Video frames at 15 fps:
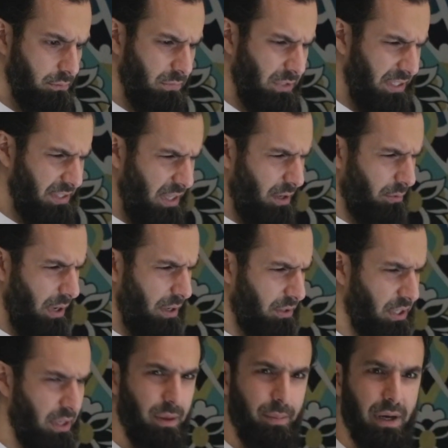Did I say that right or
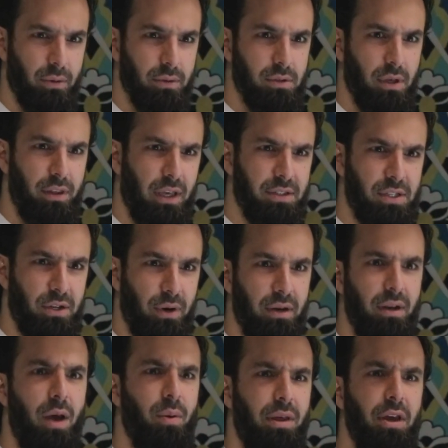say that backwards? I think I said it
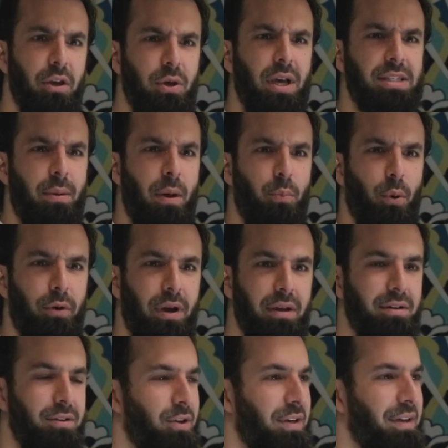right. Anyway, you guys get my point, right?
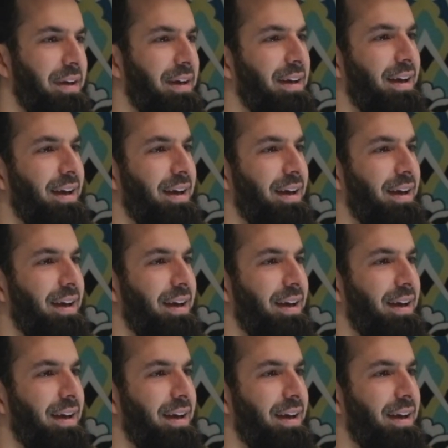Good.